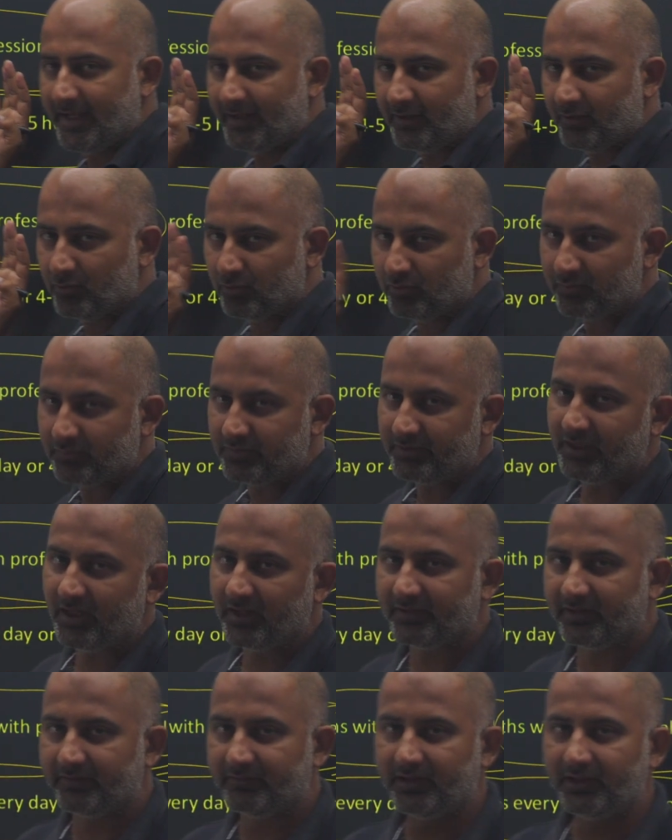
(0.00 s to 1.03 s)
2 to 3
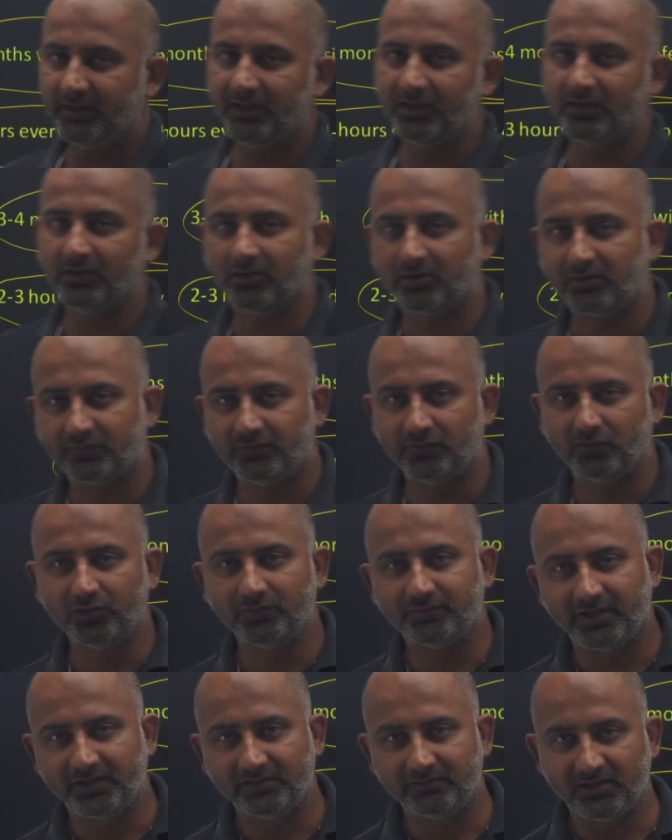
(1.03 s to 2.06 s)
hours every day or 4 to
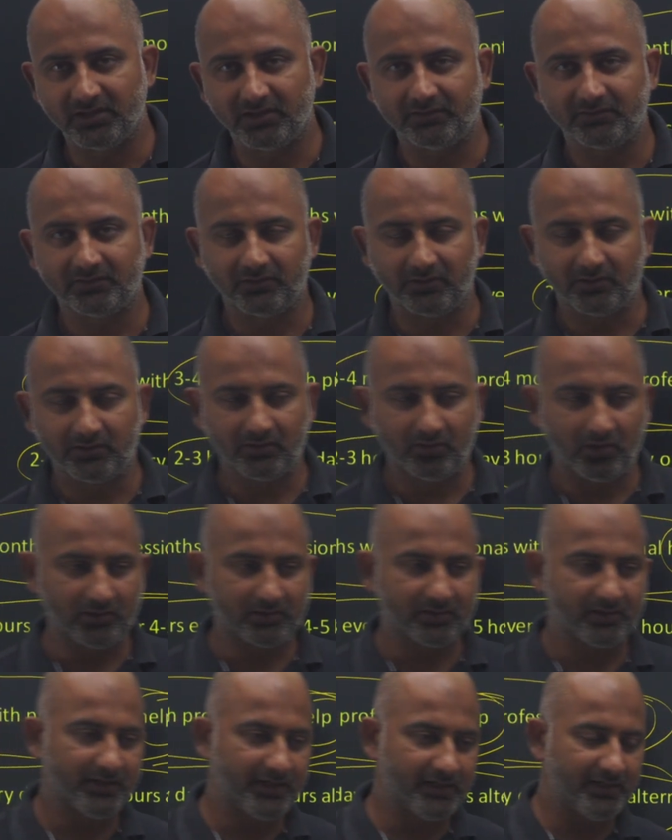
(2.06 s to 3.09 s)
5 hours on an
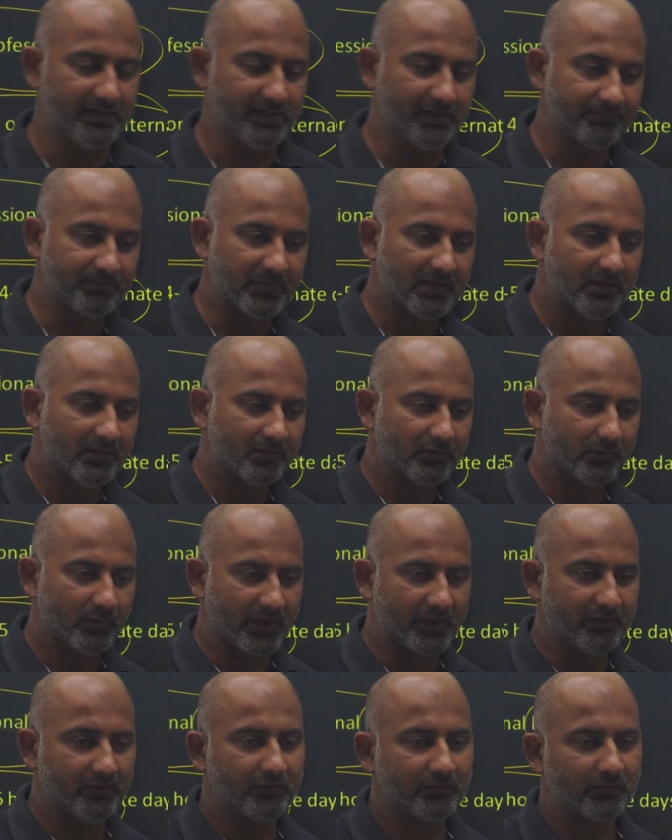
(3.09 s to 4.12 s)
alternate day. So
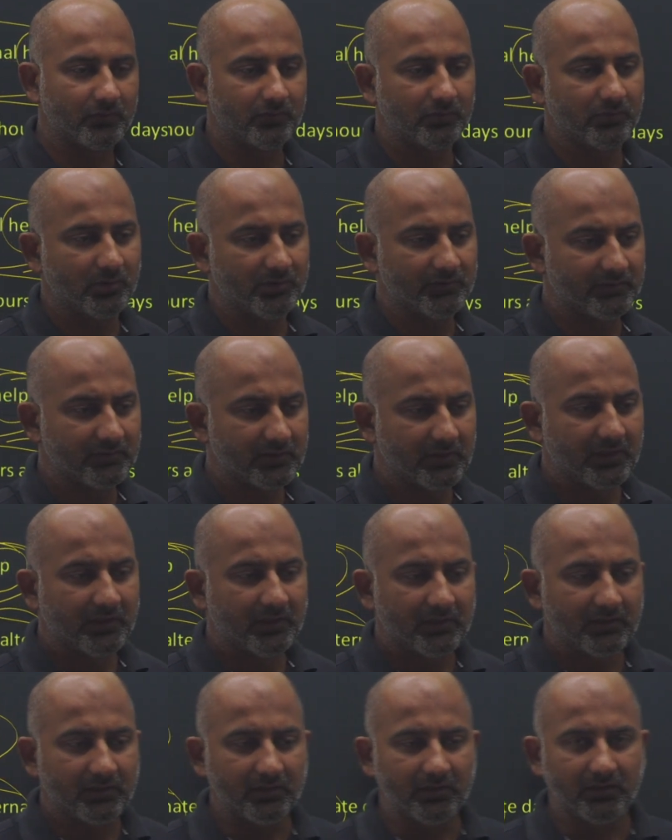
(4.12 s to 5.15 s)
what I used to do was,
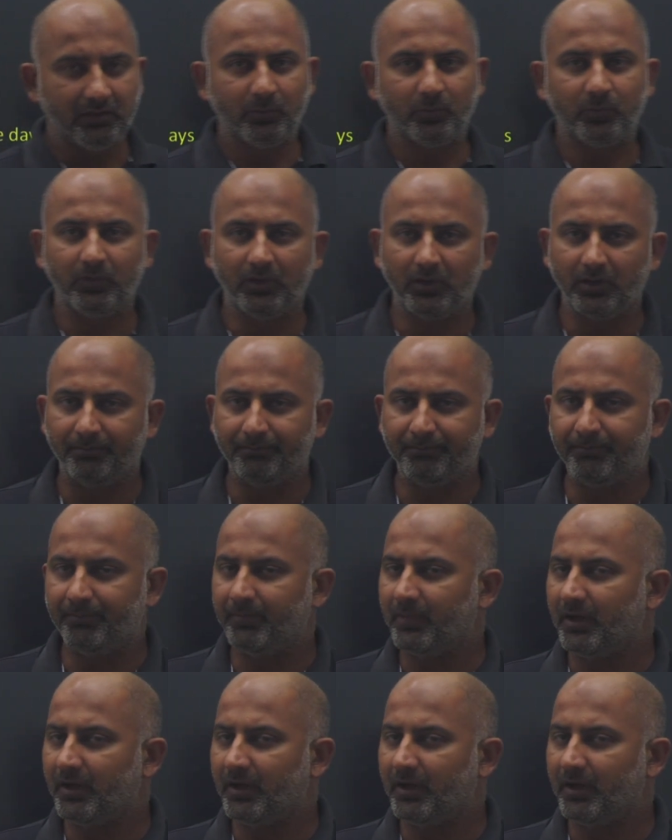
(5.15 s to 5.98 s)
not